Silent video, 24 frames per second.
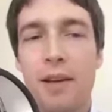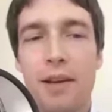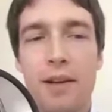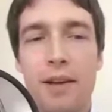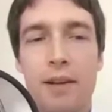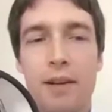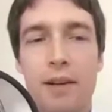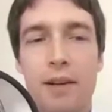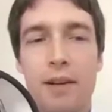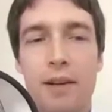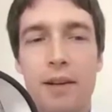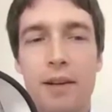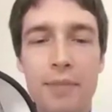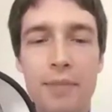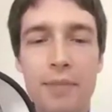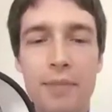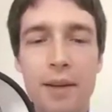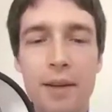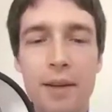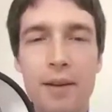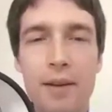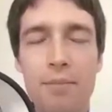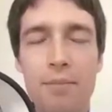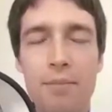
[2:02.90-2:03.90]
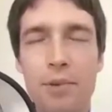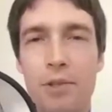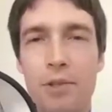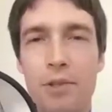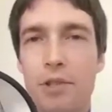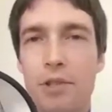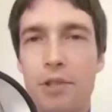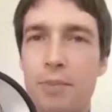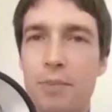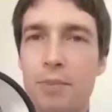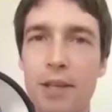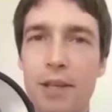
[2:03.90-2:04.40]
Um, but
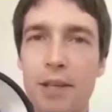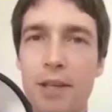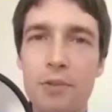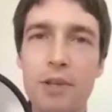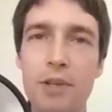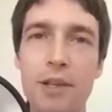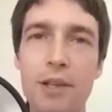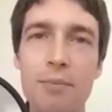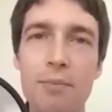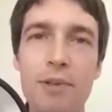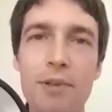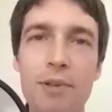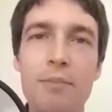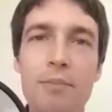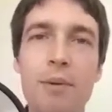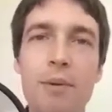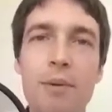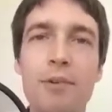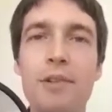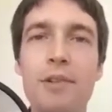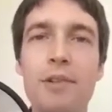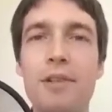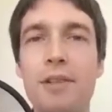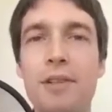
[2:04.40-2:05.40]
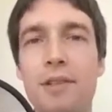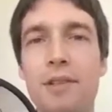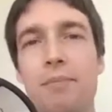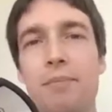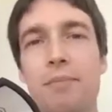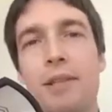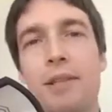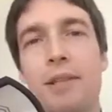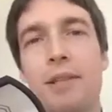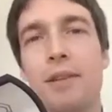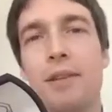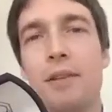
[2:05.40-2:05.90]
just because you keep it in memory doesn't
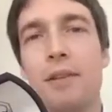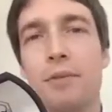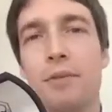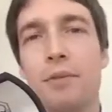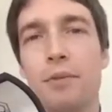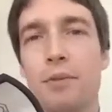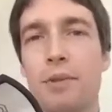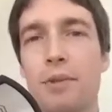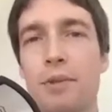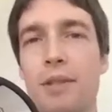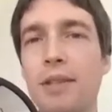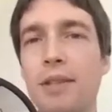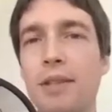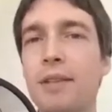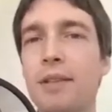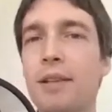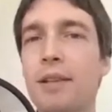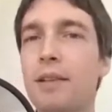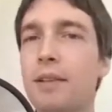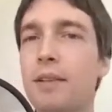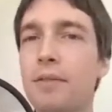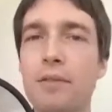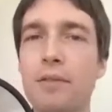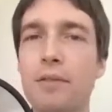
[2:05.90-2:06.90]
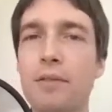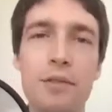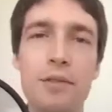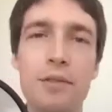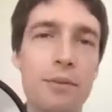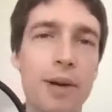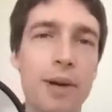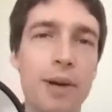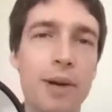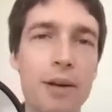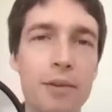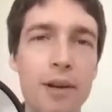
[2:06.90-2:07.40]
mean that you lose any data. If there's a
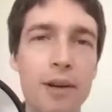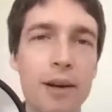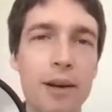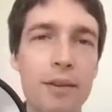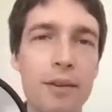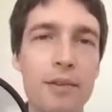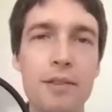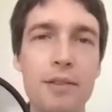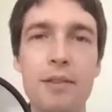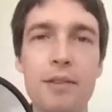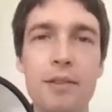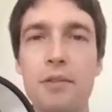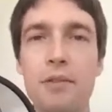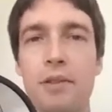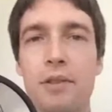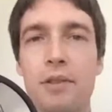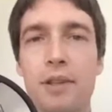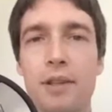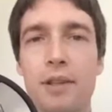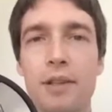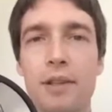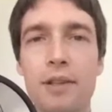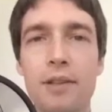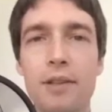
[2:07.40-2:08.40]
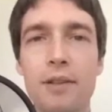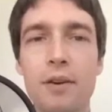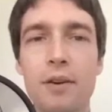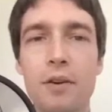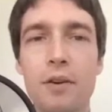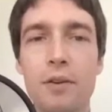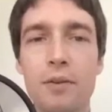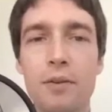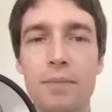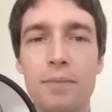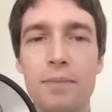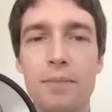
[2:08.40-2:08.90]
power outage, uh,
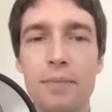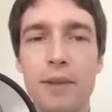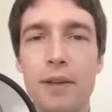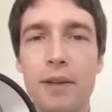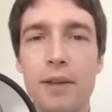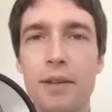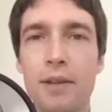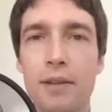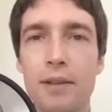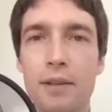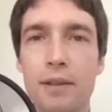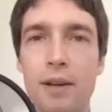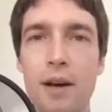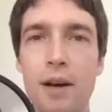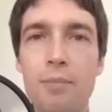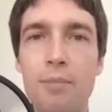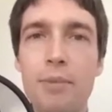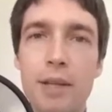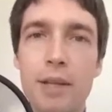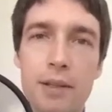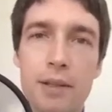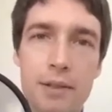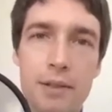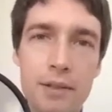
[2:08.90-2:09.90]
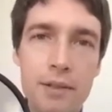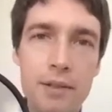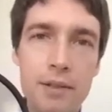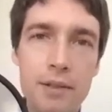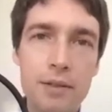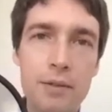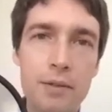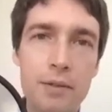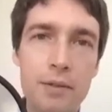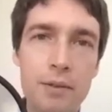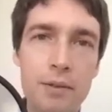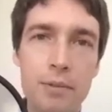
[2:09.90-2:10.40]
all uh, updates
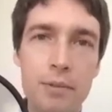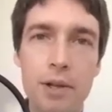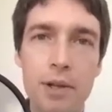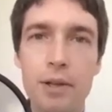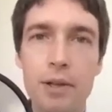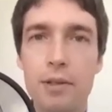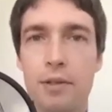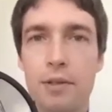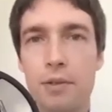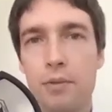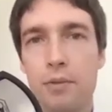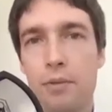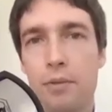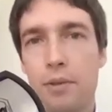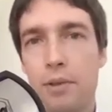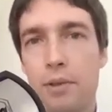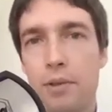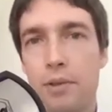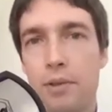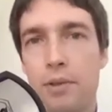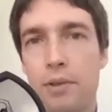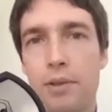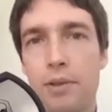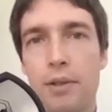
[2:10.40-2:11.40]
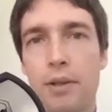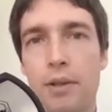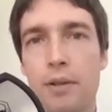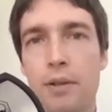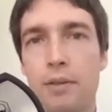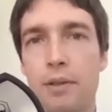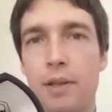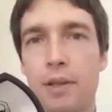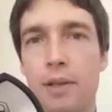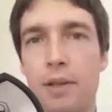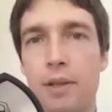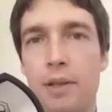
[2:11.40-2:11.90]
to the block storage are
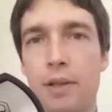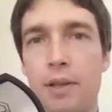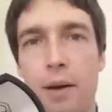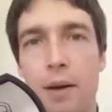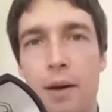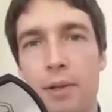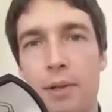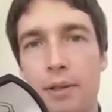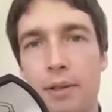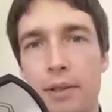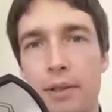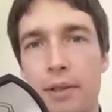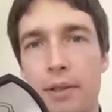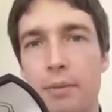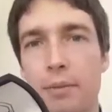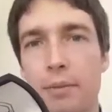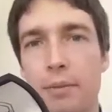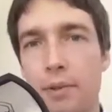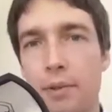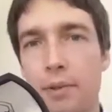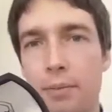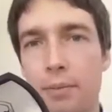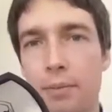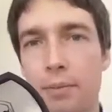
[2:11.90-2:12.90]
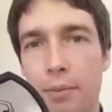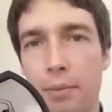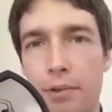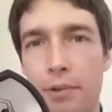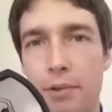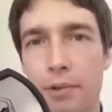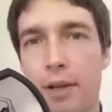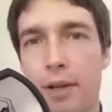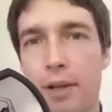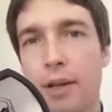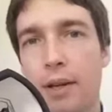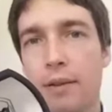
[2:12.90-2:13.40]
done atomically with the
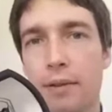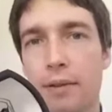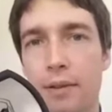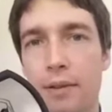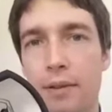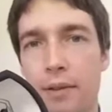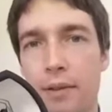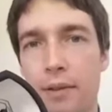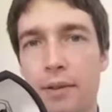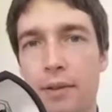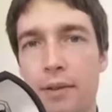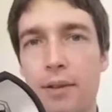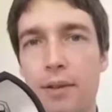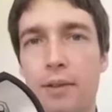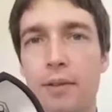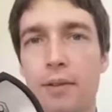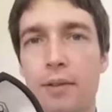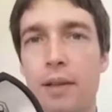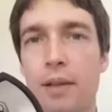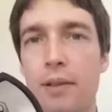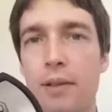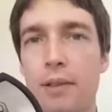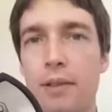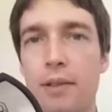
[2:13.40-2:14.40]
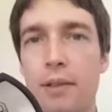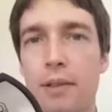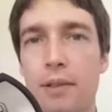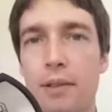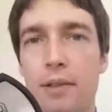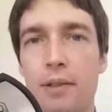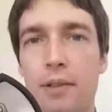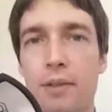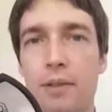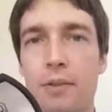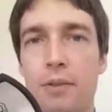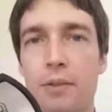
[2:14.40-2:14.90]
memory and the uh, and the
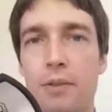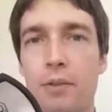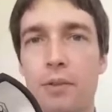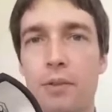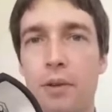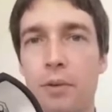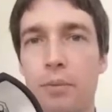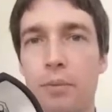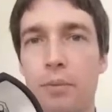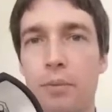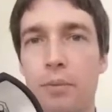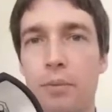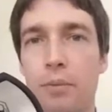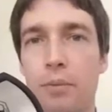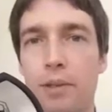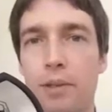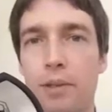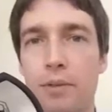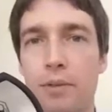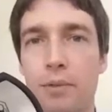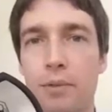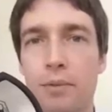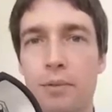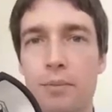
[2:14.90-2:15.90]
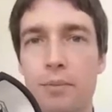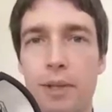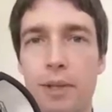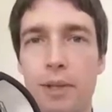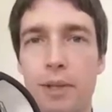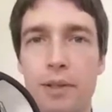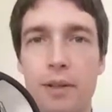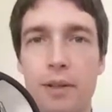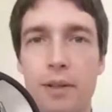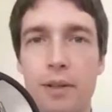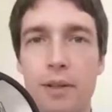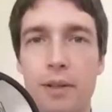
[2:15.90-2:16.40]
disk. So you always uh, store money,
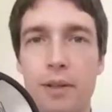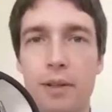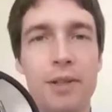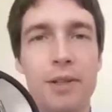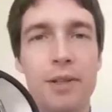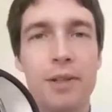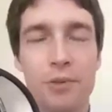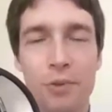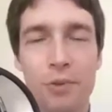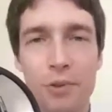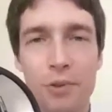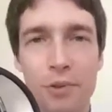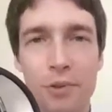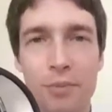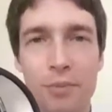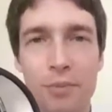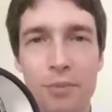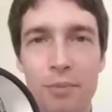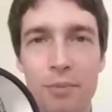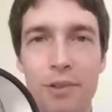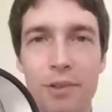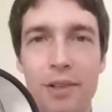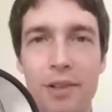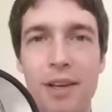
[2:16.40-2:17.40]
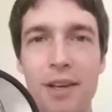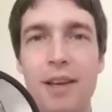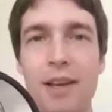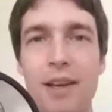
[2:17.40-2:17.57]
uh, store your memory.